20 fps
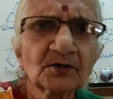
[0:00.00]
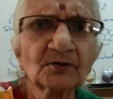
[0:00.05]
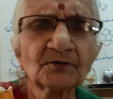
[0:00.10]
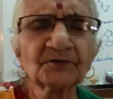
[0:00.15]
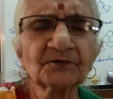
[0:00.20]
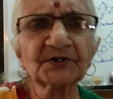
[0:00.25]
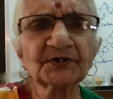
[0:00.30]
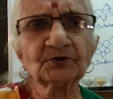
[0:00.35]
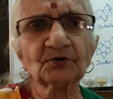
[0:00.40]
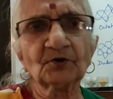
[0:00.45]

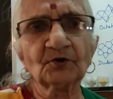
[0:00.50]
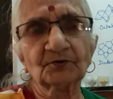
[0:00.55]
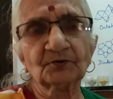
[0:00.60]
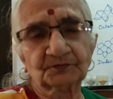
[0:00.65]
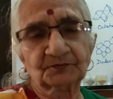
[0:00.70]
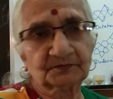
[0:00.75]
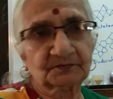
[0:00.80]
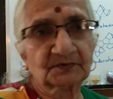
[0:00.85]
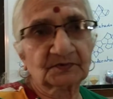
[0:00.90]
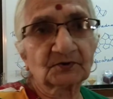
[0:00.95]
We know
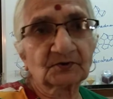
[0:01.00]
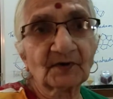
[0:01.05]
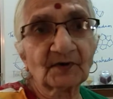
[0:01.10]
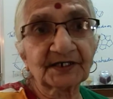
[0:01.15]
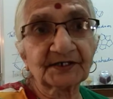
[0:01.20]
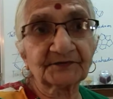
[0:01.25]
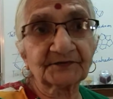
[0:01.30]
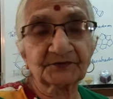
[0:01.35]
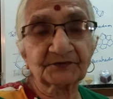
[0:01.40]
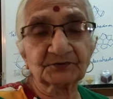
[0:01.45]

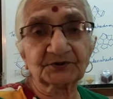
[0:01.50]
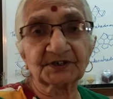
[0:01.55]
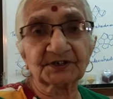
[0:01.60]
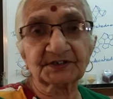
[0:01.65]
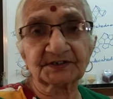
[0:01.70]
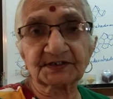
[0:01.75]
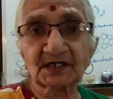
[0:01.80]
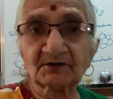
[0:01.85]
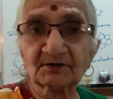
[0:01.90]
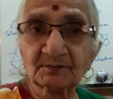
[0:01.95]
quite a few
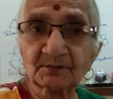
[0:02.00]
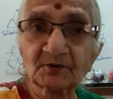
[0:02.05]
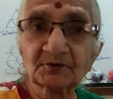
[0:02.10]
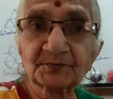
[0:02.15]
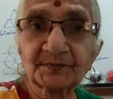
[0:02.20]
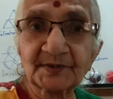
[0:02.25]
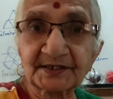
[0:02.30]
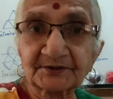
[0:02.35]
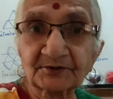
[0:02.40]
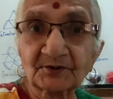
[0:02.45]
things now about
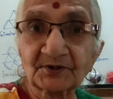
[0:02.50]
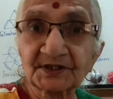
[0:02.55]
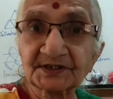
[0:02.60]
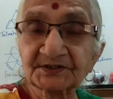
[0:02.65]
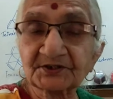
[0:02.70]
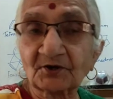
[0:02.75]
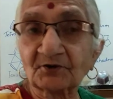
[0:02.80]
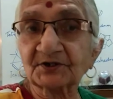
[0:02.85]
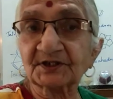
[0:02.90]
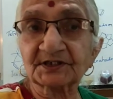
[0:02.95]
Platonic
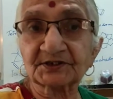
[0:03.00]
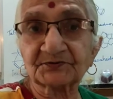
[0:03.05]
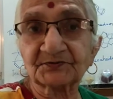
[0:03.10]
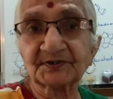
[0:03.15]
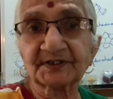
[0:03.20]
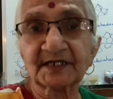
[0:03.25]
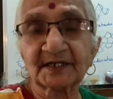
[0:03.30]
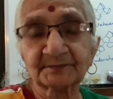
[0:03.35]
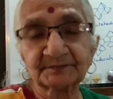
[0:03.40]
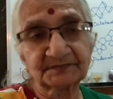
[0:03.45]
solids. We
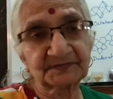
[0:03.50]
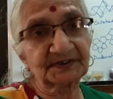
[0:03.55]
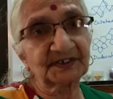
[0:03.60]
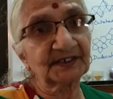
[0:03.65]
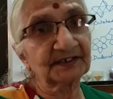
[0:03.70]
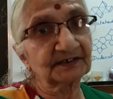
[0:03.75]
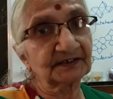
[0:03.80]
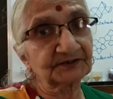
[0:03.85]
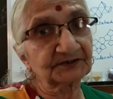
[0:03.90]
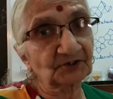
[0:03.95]

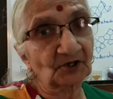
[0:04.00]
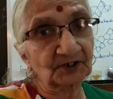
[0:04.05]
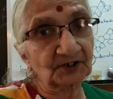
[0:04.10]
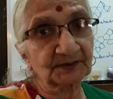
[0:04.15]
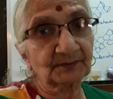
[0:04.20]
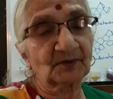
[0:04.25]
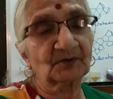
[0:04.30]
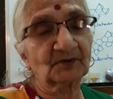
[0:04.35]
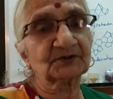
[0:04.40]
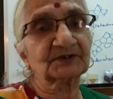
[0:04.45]
talked
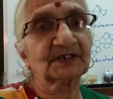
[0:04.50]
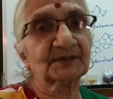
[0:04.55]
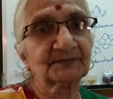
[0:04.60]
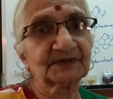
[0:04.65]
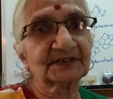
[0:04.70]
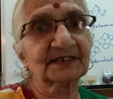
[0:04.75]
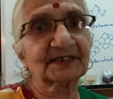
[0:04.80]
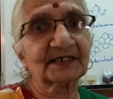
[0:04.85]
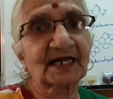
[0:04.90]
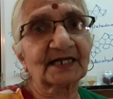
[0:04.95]
about them in
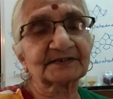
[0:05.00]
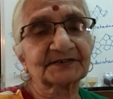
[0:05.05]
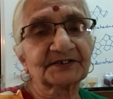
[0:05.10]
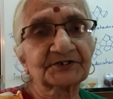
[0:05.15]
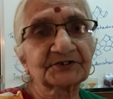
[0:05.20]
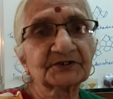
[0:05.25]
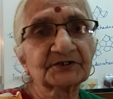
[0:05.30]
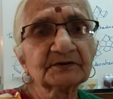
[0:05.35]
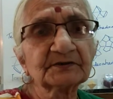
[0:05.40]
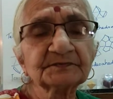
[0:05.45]
the last
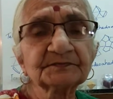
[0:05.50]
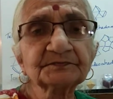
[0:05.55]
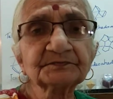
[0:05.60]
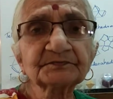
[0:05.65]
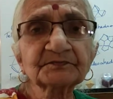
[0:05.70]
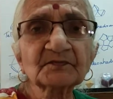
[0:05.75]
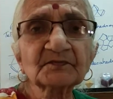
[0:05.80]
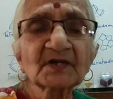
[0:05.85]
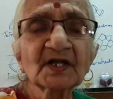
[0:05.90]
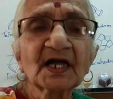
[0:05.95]
session.
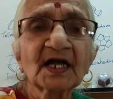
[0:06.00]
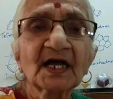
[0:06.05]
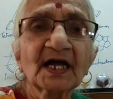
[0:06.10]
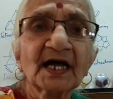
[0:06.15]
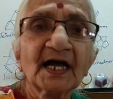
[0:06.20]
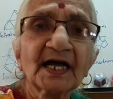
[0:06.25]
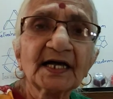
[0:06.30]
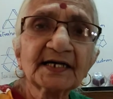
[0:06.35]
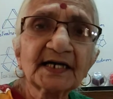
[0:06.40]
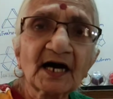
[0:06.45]

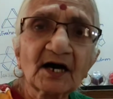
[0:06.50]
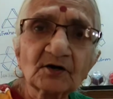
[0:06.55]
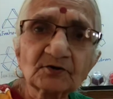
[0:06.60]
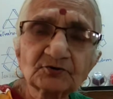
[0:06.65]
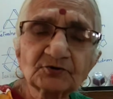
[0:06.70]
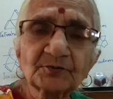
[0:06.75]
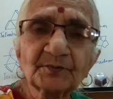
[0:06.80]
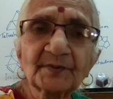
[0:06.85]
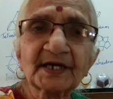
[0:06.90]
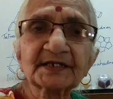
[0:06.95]
And how
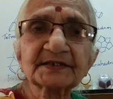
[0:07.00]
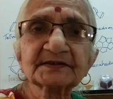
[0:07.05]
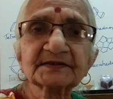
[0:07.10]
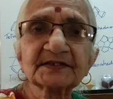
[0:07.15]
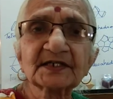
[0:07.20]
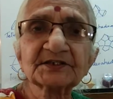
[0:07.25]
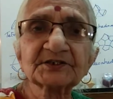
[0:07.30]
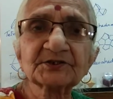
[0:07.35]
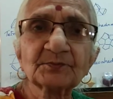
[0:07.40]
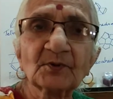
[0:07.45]
to make
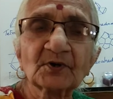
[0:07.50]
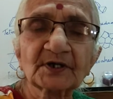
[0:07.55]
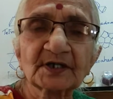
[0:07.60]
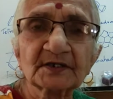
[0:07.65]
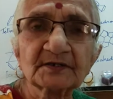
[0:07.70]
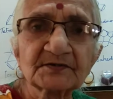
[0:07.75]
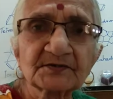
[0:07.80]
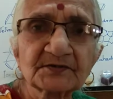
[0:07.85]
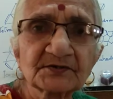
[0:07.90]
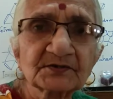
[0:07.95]
such
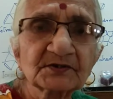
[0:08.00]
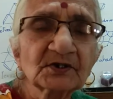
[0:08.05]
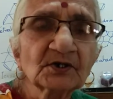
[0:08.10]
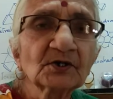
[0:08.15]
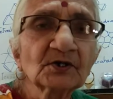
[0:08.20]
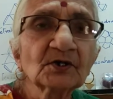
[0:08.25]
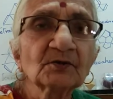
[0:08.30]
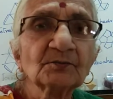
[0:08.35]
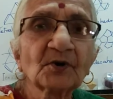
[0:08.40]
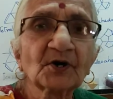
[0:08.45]
models,
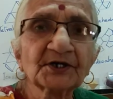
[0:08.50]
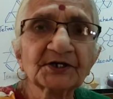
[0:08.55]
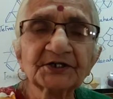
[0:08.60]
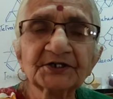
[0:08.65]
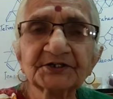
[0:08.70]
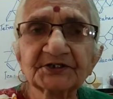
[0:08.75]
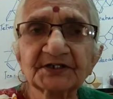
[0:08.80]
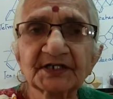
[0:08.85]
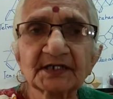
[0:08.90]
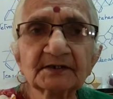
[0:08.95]

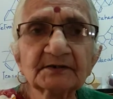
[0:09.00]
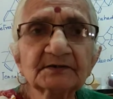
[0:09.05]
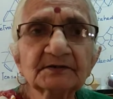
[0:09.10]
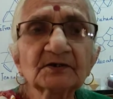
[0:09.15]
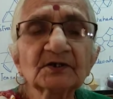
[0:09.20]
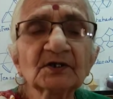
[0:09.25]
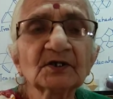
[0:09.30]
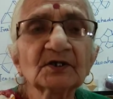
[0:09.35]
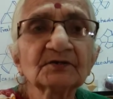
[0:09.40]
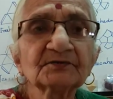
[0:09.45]
polyhedra.
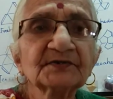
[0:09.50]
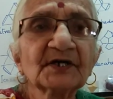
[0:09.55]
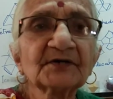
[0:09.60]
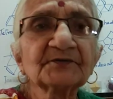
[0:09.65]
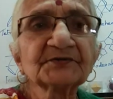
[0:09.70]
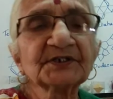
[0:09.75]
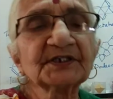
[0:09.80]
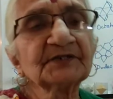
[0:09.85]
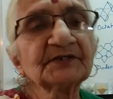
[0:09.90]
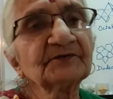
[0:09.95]
We have
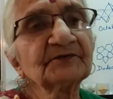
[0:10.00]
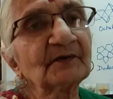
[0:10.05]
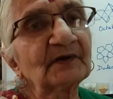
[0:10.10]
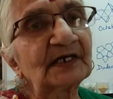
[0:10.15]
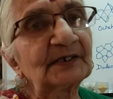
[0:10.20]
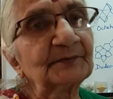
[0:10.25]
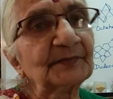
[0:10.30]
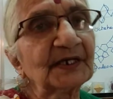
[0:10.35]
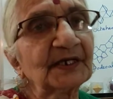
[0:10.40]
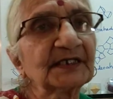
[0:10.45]
seen while
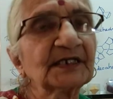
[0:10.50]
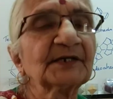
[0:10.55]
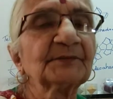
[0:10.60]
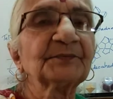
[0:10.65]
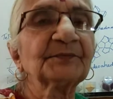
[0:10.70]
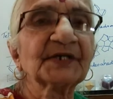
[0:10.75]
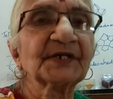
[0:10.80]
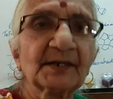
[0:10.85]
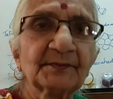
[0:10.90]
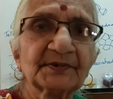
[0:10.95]
making
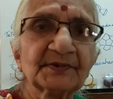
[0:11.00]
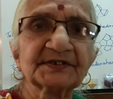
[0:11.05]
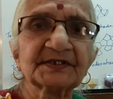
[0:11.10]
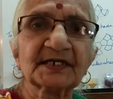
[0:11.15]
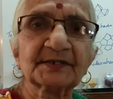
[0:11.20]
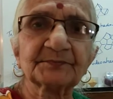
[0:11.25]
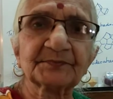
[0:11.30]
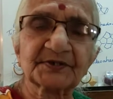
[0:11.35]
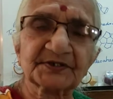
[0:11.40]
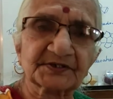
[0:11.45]
pyramids
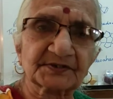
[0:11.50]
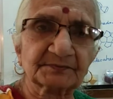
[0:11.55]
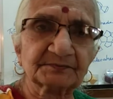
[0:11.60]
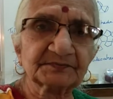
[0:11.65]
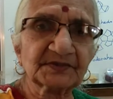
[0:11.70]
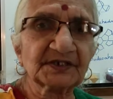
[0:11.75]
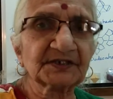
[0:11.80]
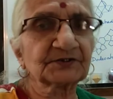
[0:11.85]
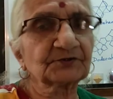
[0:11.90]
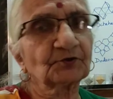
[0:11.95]
and prism,
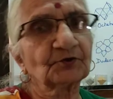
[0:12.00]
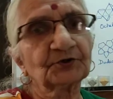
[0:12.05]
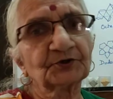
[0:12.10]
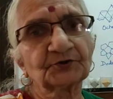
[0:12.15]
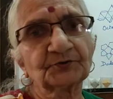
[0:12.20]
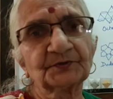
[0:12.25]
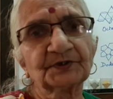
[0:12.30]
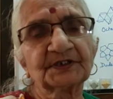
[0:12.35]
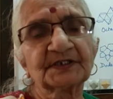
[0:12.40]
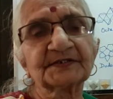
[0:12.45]
it's going
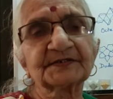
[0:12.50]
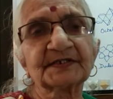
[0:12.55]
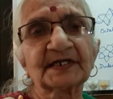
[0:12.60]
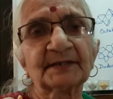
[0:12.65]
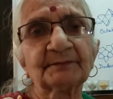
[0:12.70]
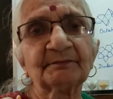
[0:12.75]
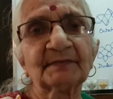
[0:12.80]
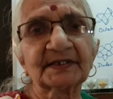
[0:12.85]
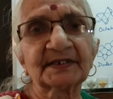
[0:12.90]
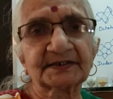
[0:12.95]
to be the
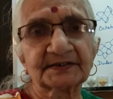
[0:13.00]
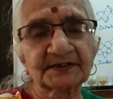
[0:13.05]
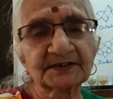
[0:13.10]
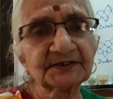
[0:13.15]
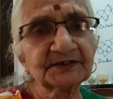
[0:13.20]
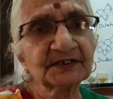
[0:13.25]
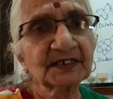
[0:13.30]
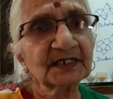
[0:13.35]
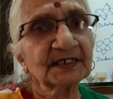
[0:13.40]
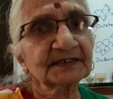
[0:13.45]
same method.
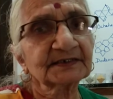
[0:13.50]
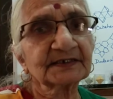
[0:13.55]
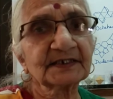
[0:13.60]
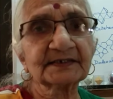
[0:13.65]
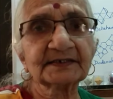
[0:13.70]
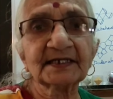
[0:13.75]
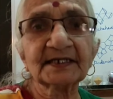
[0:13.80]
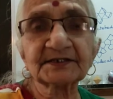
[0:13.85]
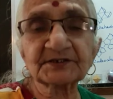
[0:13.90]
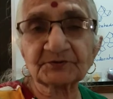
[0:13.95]
The
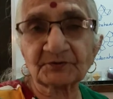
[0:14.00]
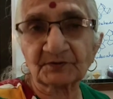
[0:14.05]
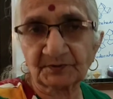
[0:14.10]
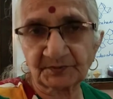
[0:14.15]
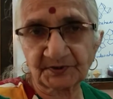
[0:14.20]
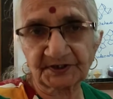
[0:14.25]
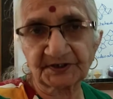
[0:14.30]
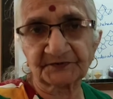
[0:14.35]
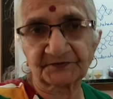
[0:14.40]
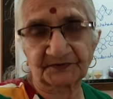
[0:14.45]
nets will
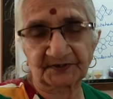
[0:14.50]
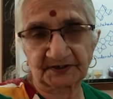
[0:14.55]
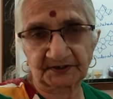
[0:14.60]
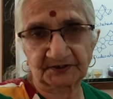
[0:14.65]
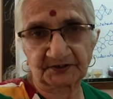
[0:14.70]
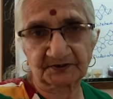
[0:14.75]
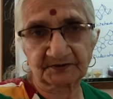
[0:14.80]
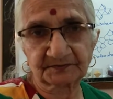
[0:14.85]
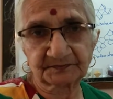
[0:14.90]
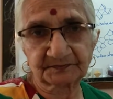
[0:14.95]
be different.